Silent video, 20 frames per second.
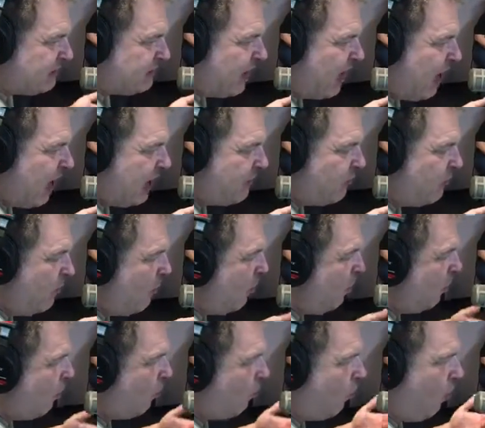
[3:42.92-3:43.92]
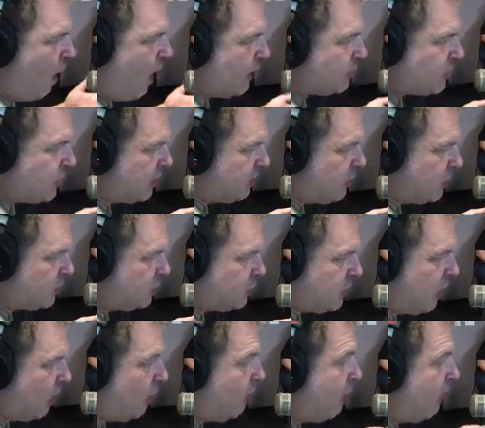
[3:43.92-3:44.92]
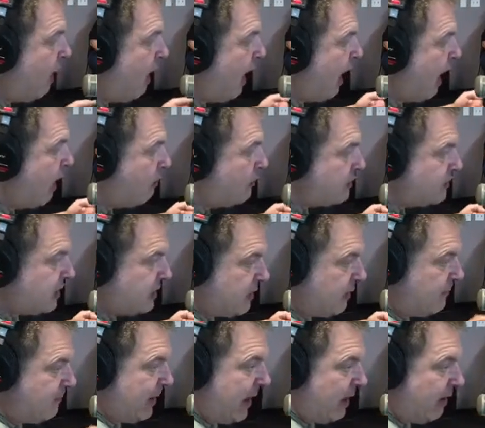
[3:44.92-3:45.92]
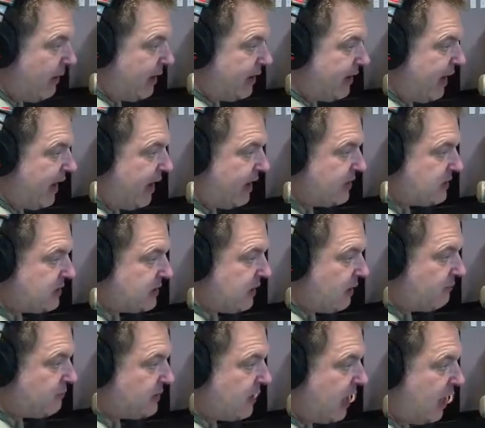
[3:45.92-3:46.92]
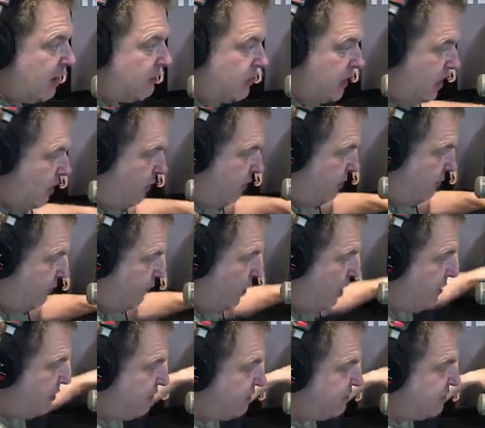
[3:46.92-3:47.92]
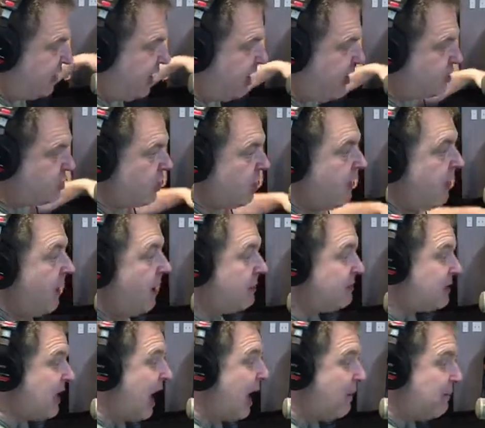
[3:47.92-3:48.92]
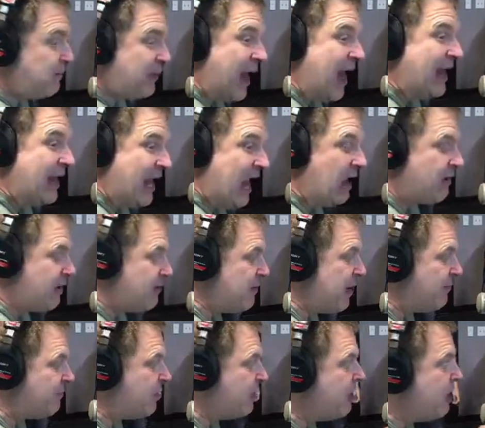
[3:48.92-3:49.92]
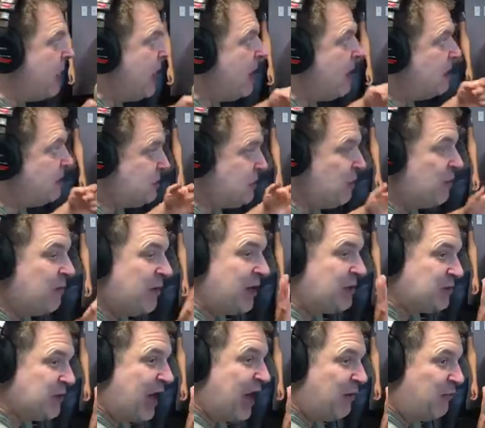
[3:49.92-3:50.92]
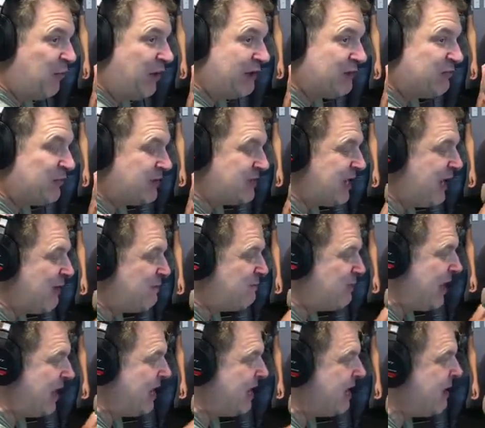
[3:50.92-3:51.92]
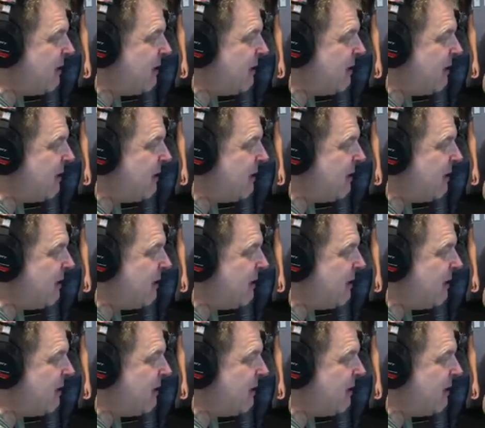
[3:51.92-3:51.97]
the time watching the show. I was in the barricade sometime, in front of the stage. Tom Petty, I remember. Do you know what my job was for Tom Petty?